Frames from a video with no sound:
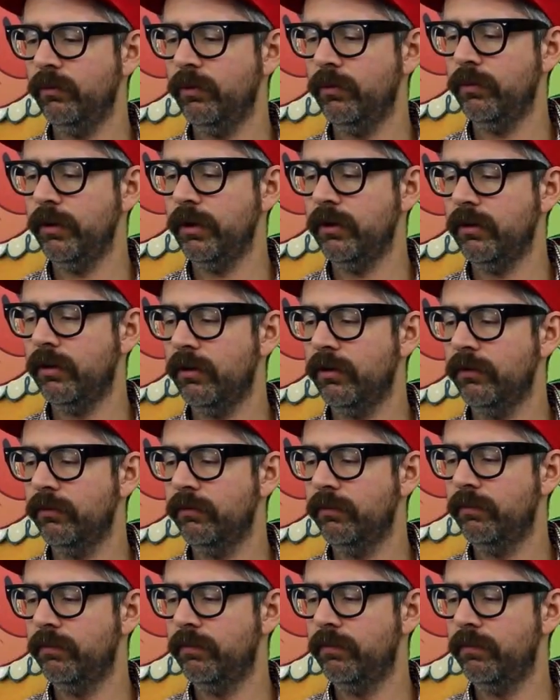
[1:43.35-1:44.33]
it would be
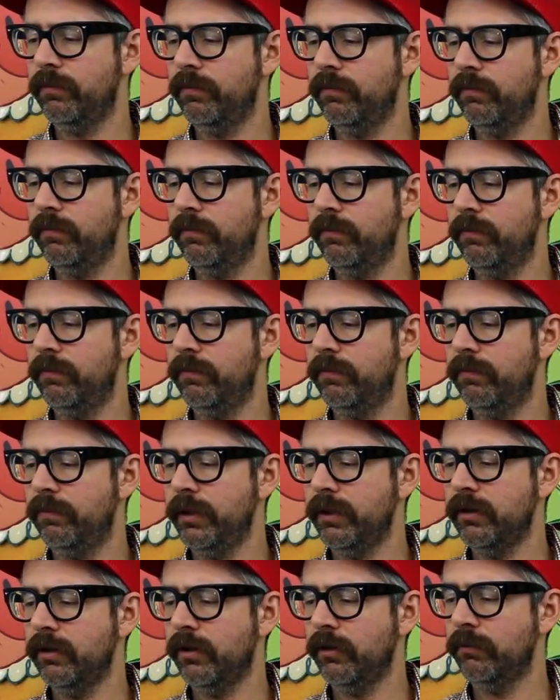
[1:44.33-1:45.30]
called
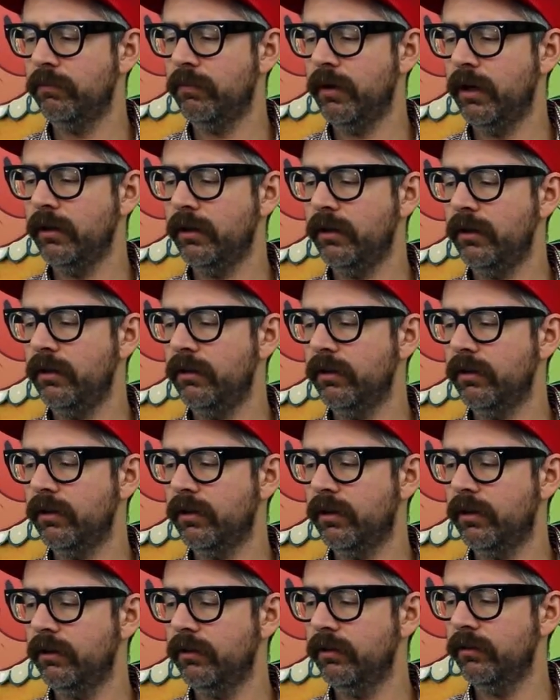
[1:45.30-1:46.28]
be called Monkey. The
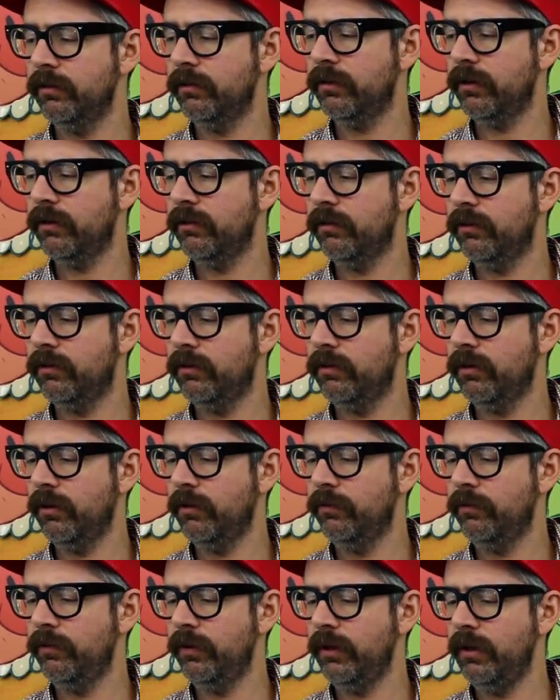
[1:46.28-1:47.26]
color says
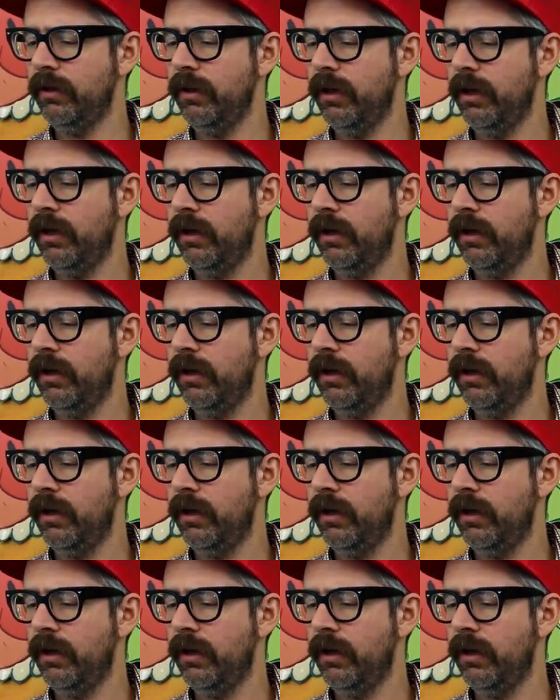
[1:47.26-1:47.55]
Sophie.